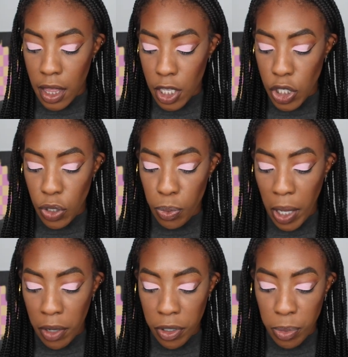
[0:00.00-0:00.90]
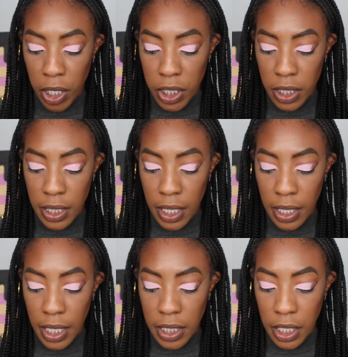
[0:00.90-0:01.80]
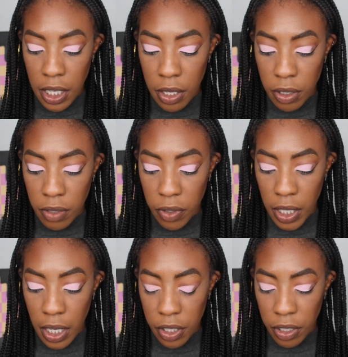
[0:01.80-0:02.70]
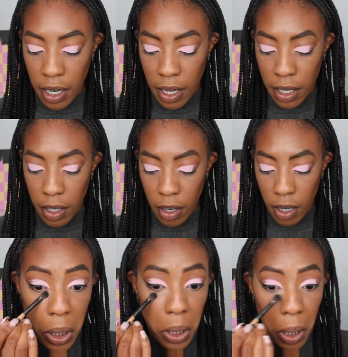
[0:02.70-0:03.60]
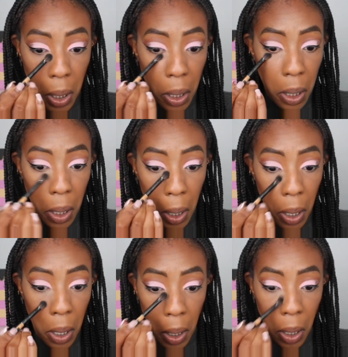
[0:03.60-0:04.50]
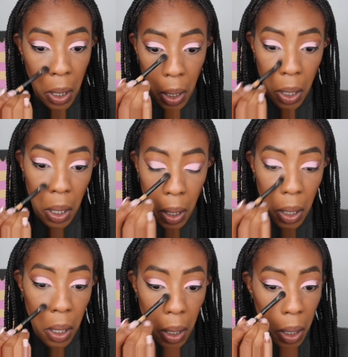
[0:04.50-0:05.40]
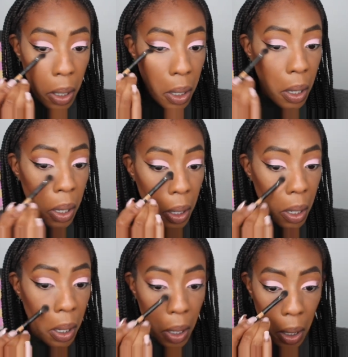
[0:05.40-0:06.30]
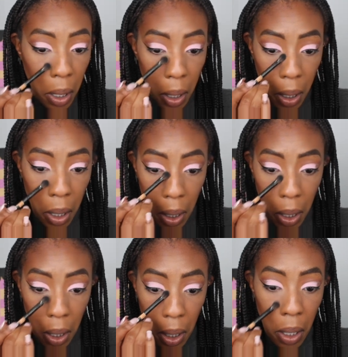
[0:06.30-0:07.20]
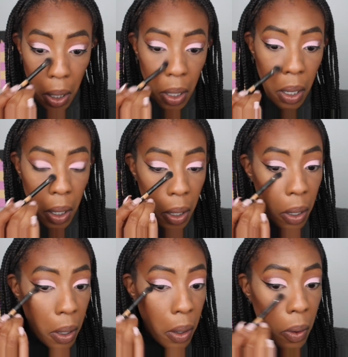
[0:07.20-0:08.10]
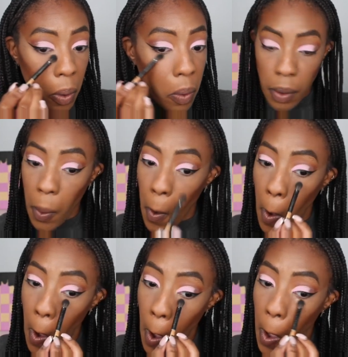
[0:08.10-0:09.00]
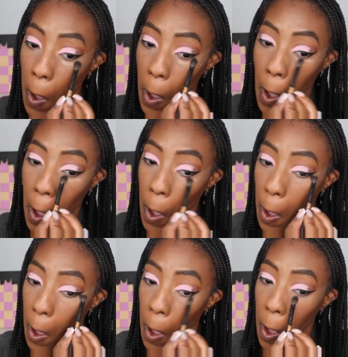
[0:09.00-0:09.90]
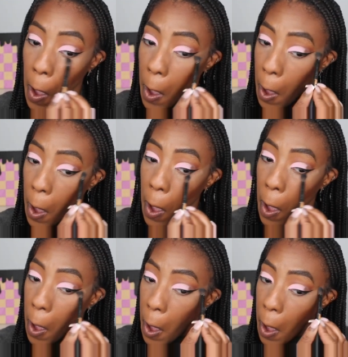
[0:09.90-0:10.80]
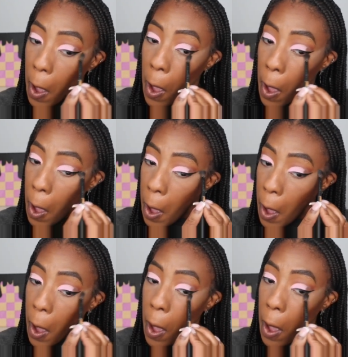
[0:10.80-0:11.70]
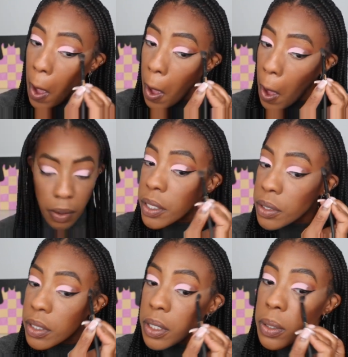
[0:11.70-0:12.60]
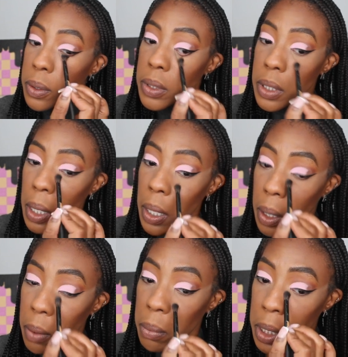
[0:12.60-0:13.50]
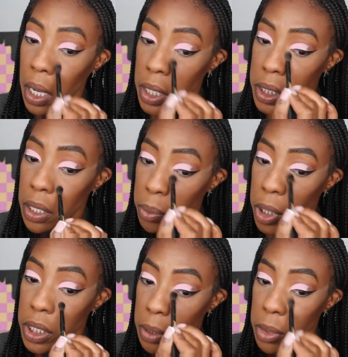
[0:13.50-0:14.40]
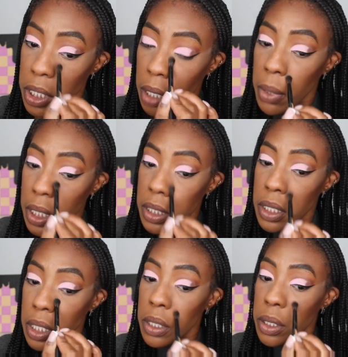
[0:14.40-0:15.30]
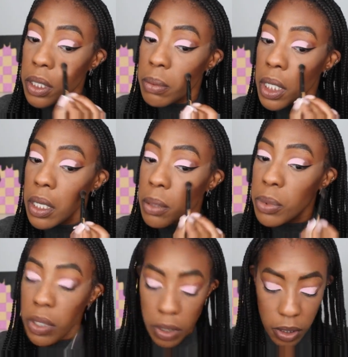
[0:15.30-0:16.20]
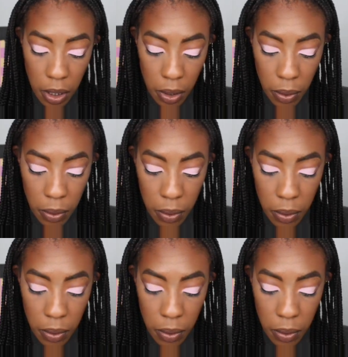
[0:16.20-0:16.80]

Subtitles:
the two powder brushes that I like to use for the under eye are still drying. So it's gonna have to be this eyeshadow brush, which actually isn't bad because it really gets under the eye there. I used to use an eyeshadow brush to blend out my concealer sometimes, so